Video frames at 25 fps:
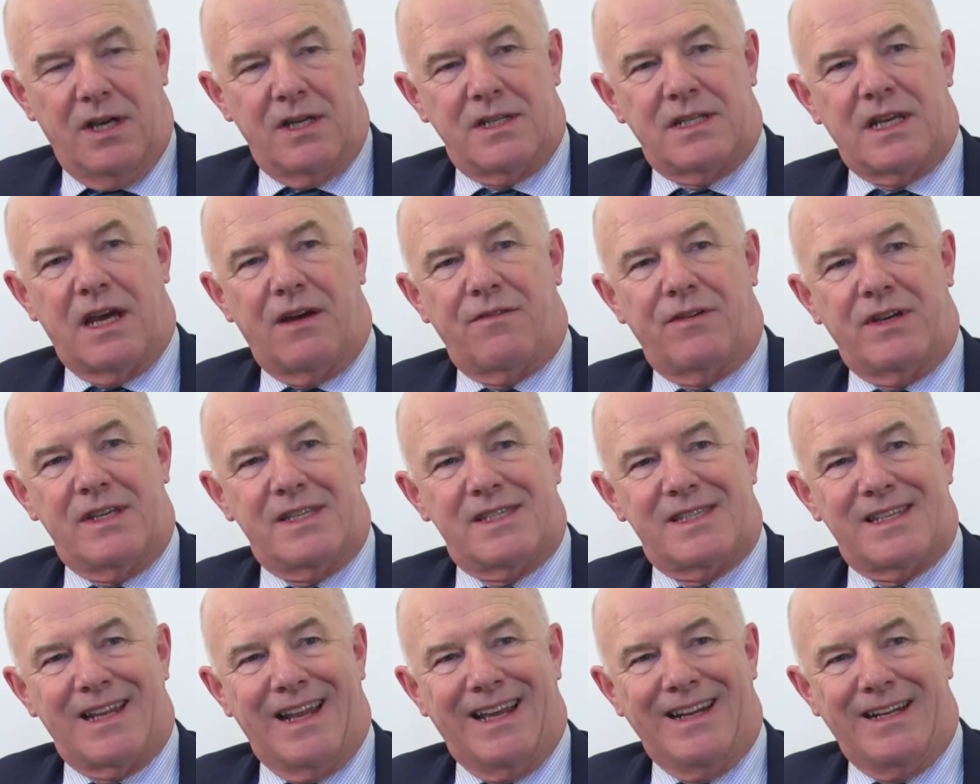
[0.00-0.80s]
to have a
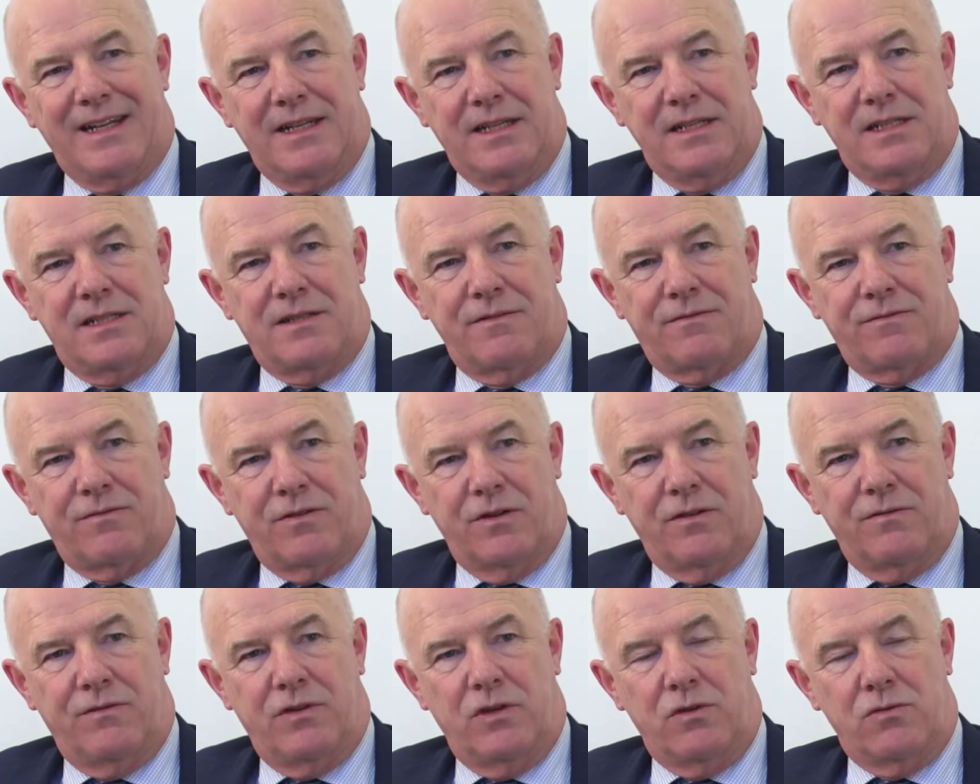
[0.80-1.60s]
slightly
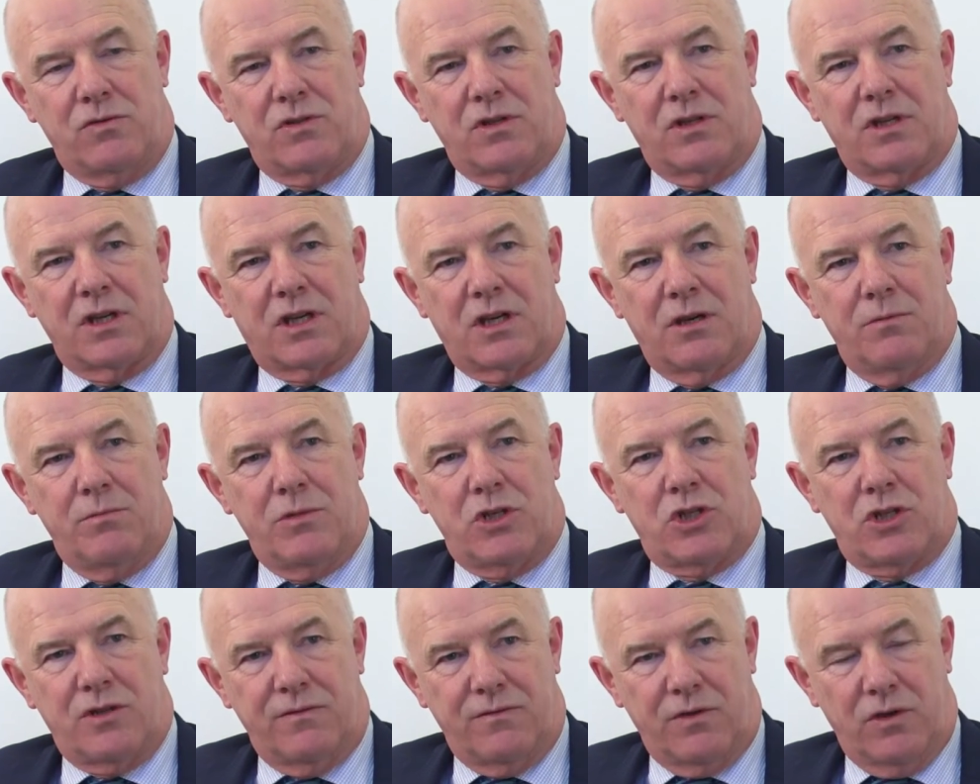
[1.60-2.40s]
different view to the
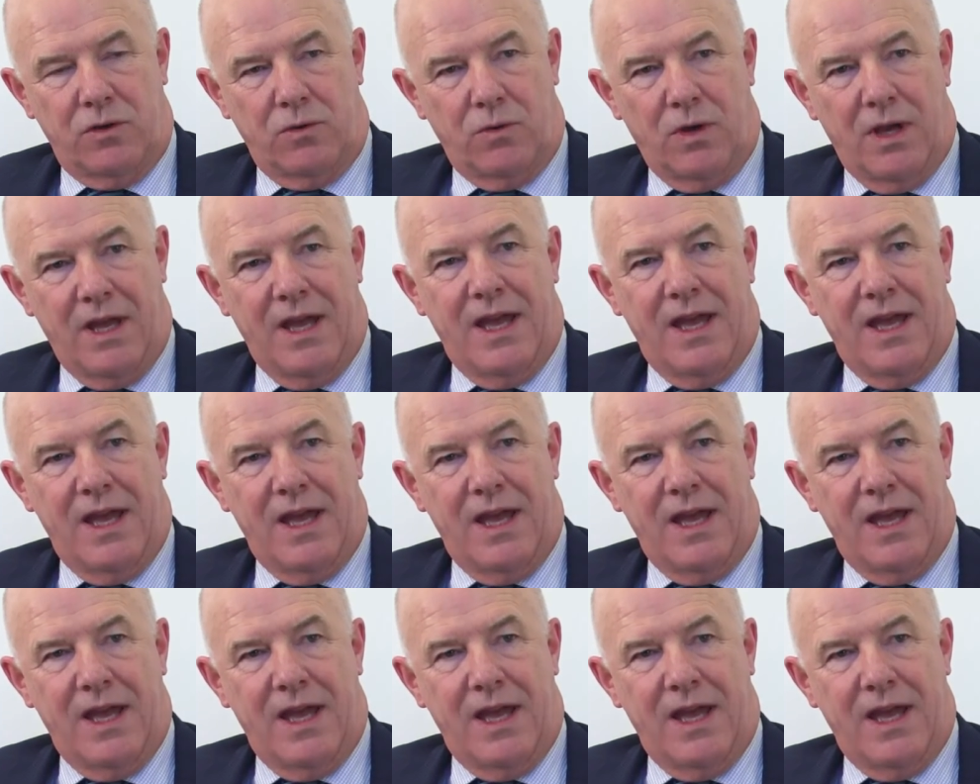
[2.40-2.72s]
Commission view